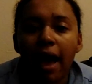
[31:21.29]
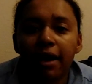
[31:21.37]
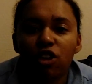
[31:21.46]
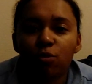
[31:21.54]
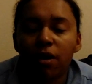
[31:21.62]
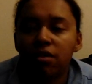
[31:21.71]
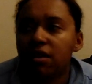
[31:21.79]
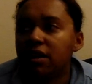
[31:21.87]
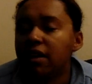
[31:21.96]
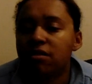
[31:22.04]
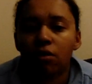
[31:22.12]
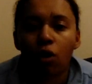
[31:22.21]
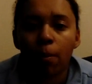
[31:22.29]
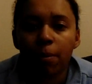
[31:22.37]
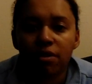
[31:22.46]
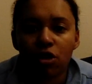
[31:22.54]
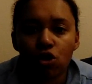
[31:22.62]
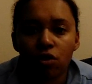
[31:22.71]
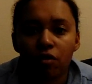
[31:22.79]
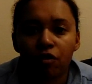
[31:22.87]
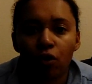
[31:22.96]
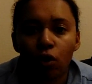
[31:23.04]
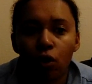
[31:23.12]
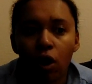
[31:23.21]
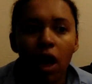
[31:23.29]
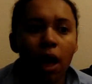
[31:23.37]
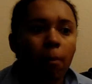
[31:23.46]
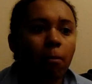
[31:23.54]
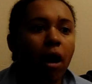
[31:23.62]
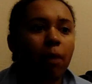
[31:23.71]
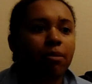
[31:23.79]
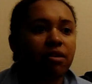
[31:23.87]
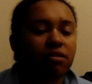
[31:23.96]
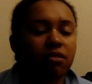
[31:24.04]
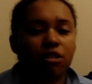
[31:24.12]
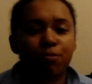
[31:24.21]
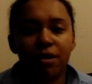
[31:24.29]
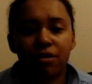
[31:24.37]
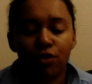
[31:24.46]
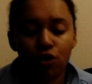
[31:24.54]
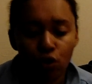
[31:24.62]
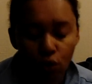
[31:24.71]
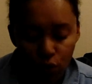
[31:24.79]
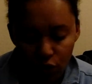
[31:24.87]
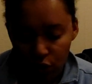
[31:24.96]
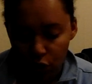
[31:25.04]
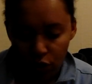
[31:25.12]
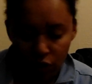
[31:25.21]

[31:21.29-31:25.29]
And it's basically, it's a competition for my business is better than yours,